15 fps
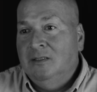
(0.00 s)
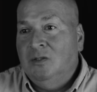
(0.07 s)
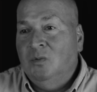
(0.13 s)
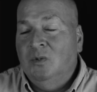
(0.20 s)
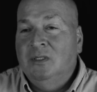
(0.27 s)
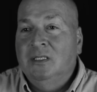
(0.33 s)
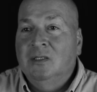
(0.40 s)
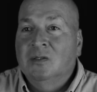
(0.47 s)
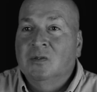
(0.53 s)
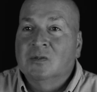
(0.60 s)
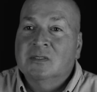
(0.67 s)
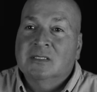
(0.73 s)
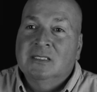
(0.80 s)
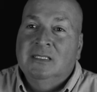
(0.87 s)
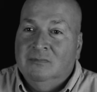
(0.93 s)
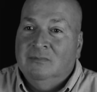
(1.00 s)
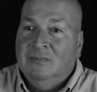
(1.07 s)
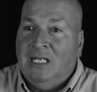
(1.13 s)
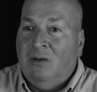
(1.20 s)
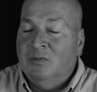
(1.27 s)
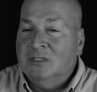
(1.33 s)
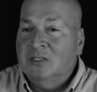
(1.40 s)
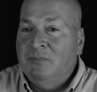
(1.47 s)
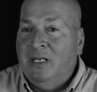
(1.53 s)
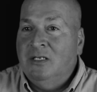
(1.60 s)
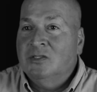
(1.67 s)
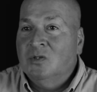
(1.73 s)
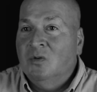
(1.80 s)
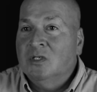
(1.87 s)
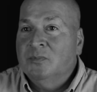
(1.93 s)
doing deals. That was his main
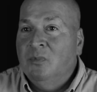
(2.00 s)
source,